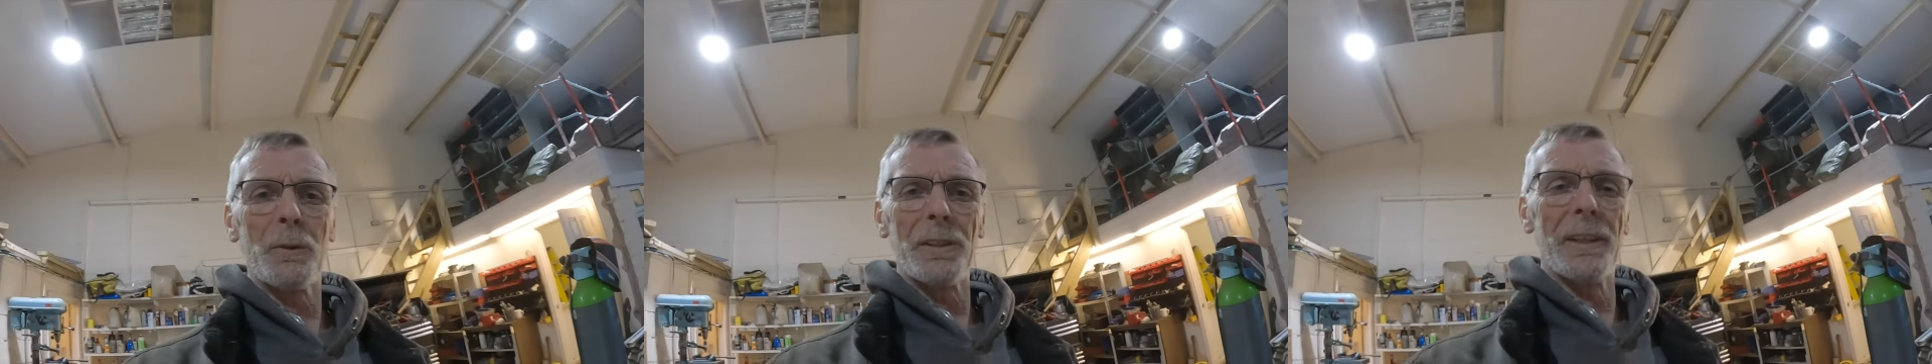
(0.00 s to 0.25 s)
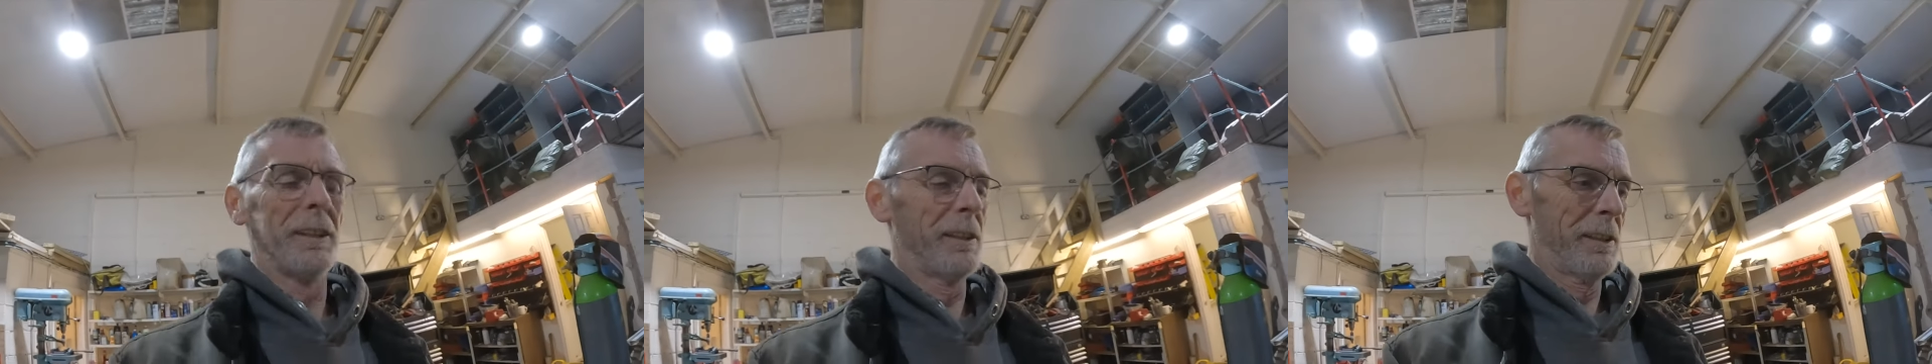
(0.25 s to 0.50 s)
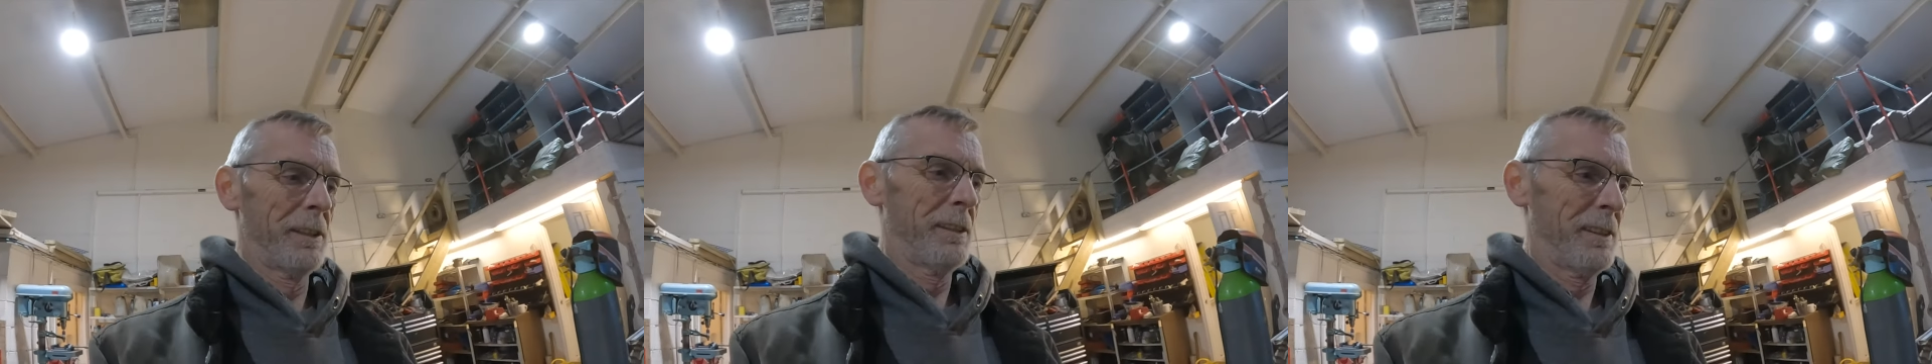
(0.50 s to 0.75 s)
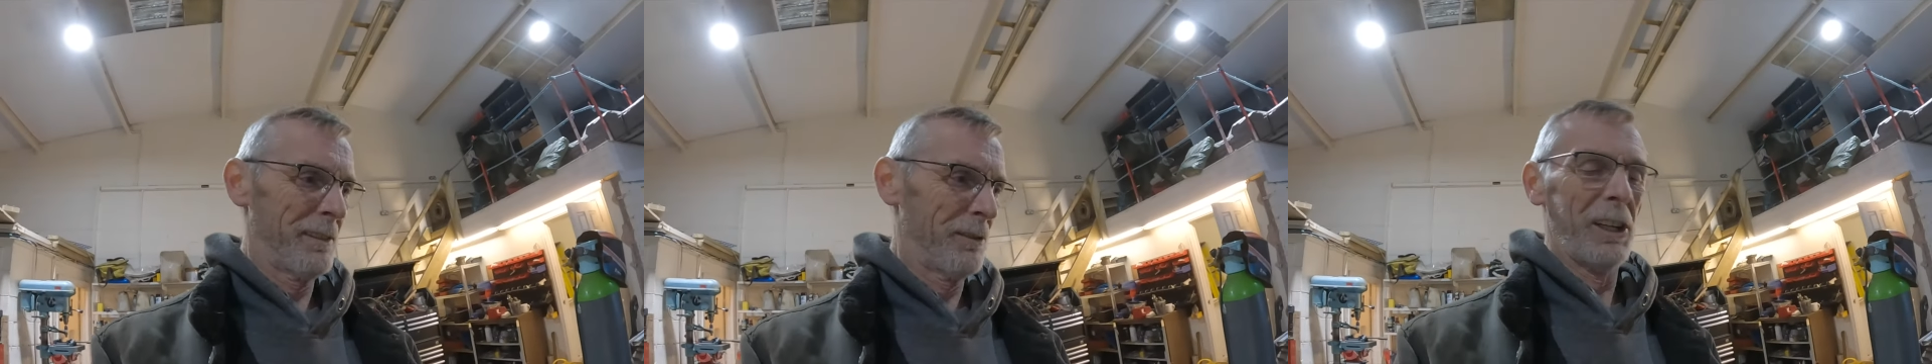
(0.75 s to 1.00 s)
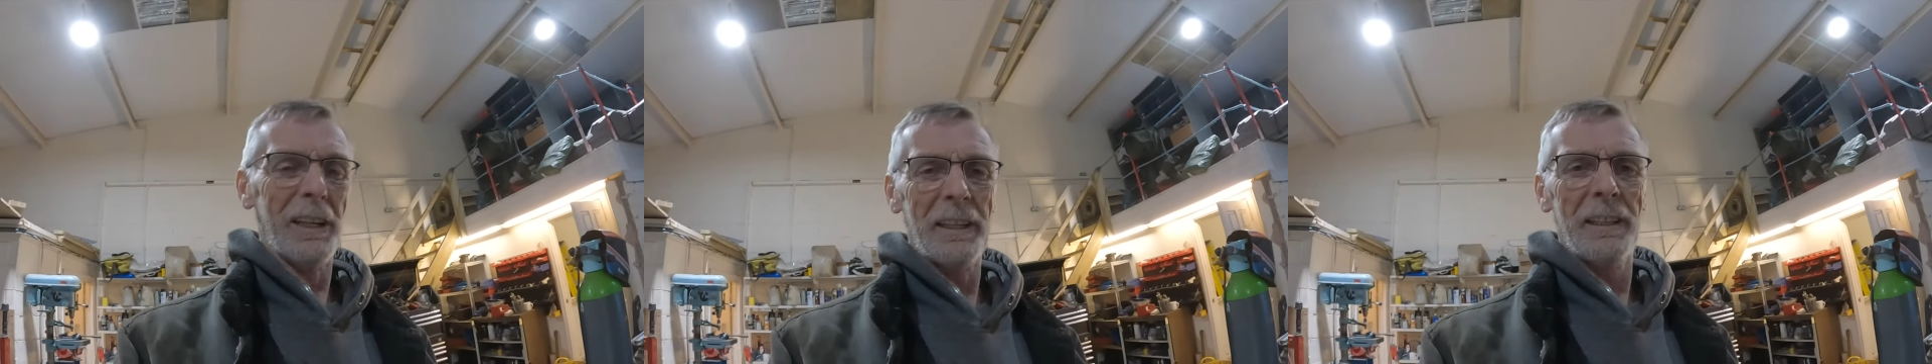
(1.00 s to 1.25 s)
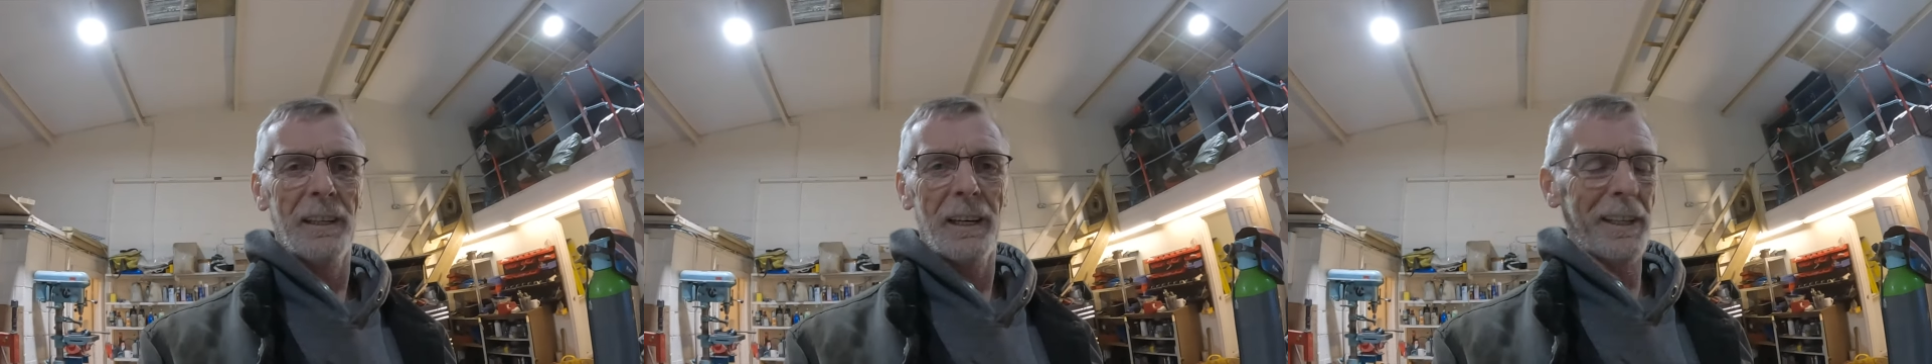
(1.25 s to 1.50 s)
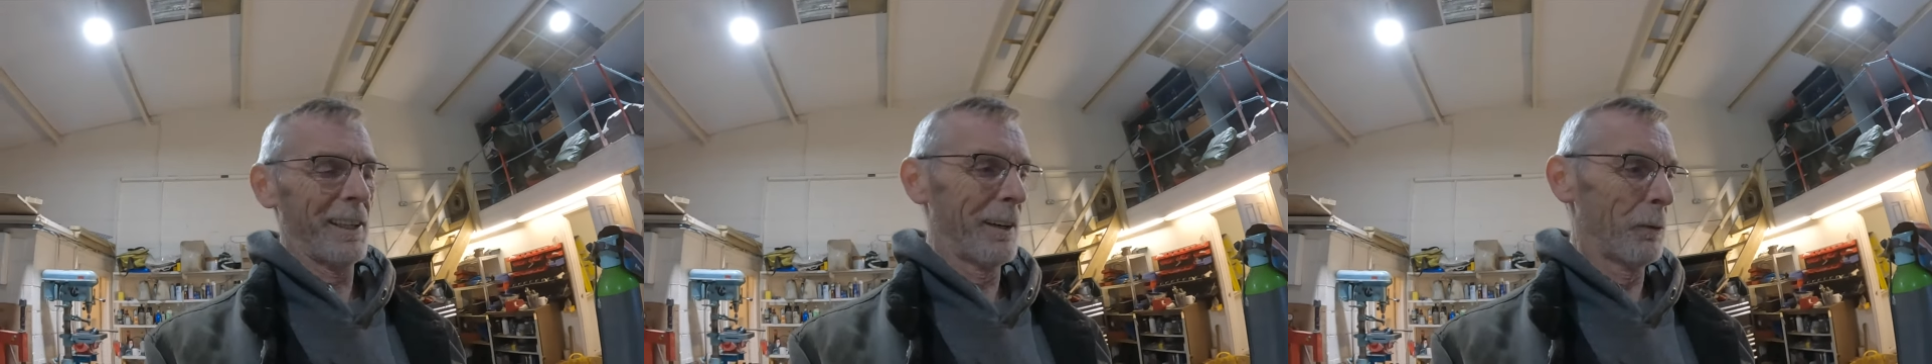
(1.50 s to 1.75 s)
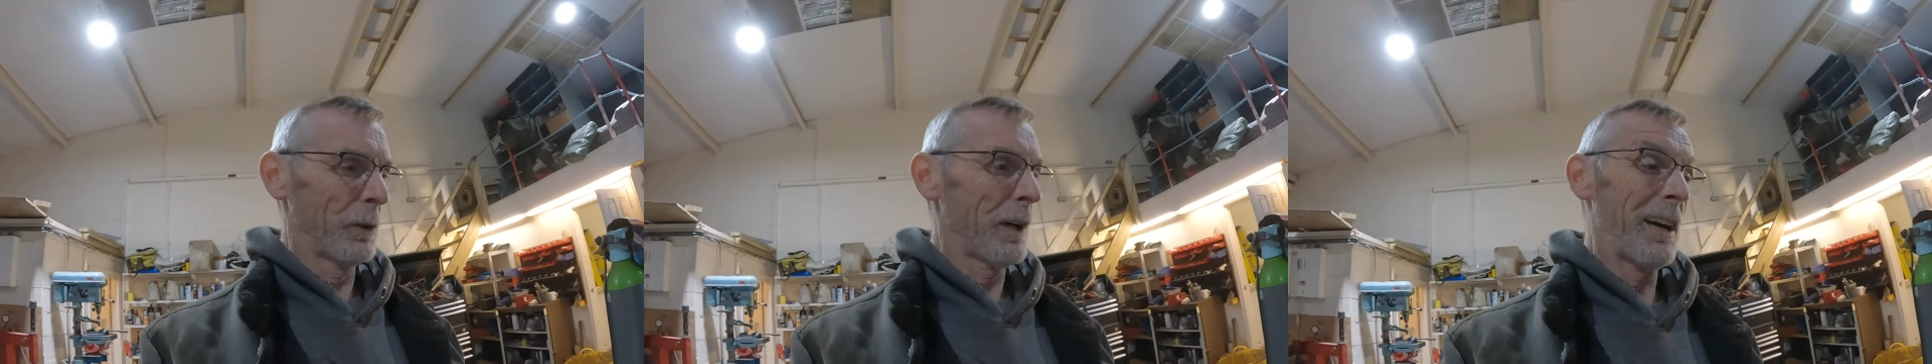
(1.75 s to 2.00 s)
wouldn't it? Really, I think
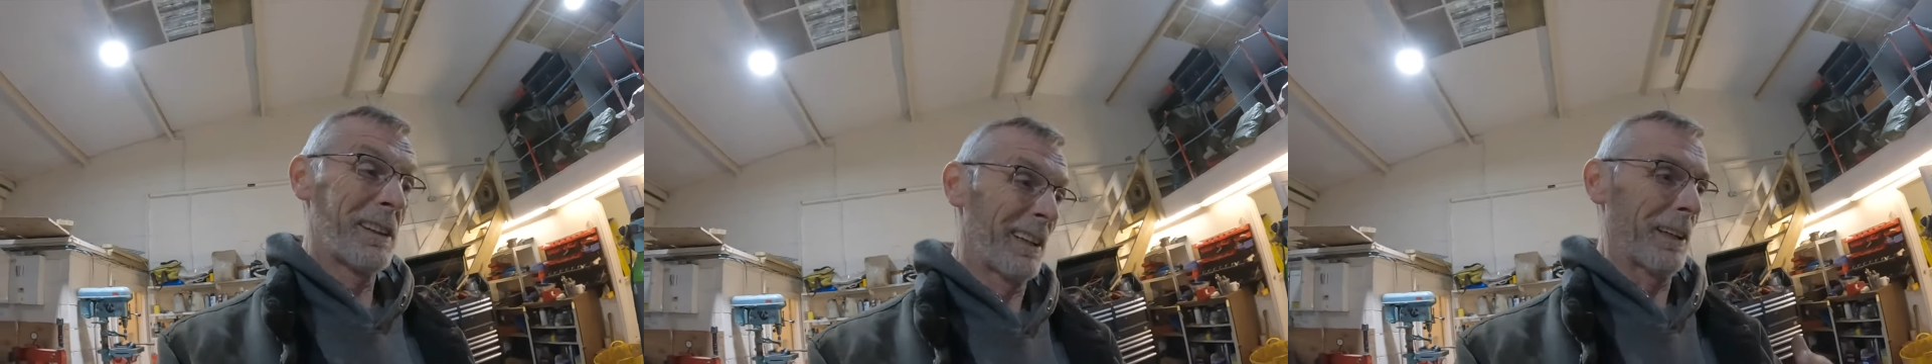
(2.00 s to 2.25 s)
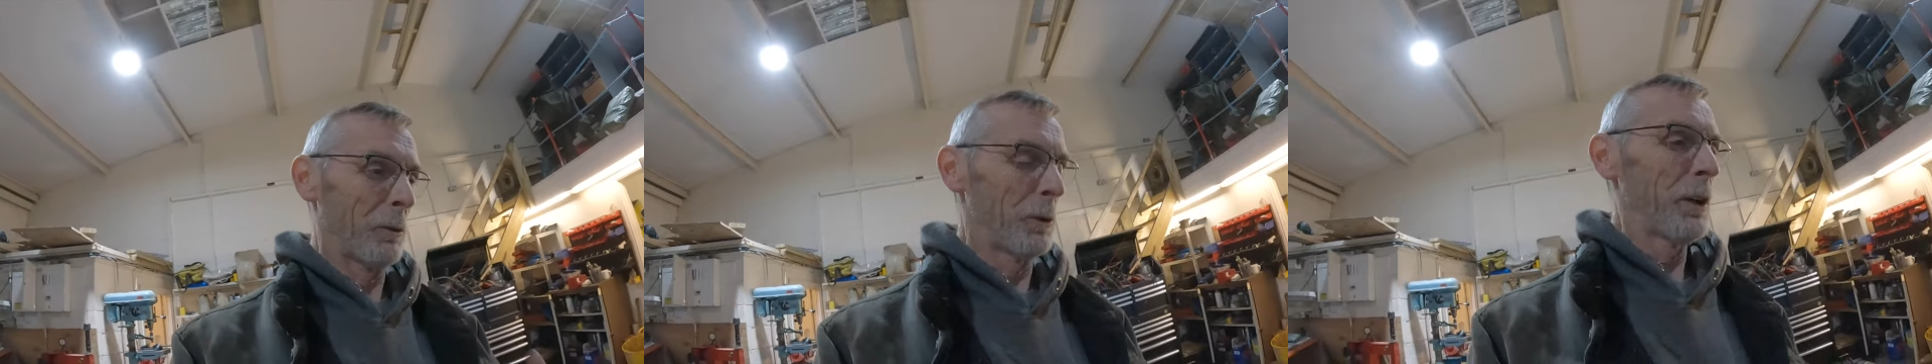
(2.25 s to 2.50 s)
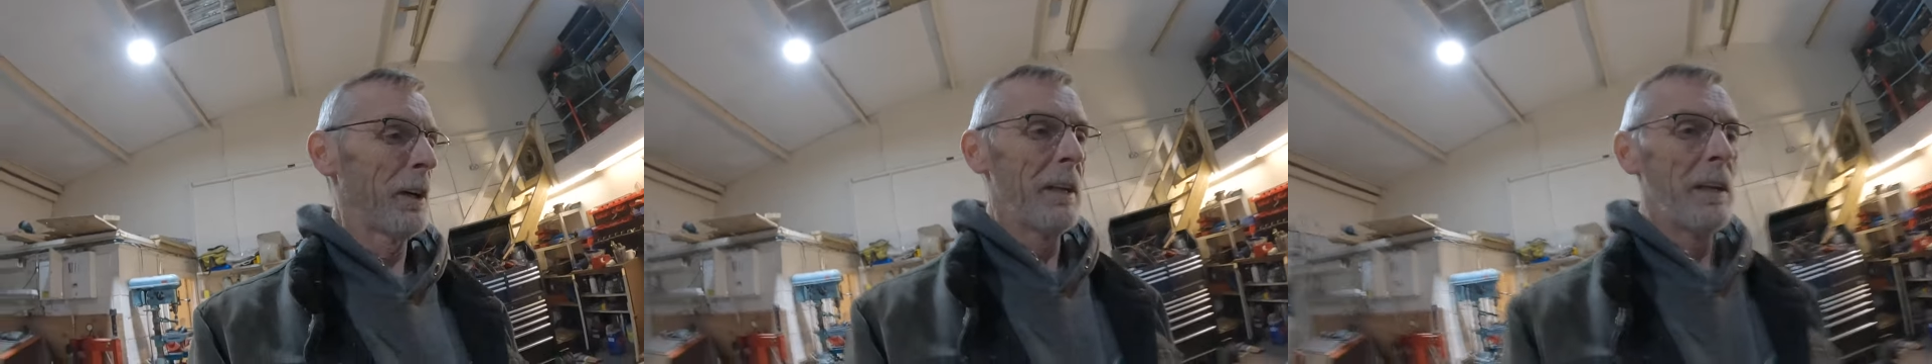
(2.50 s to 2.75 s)
that would. I think it would.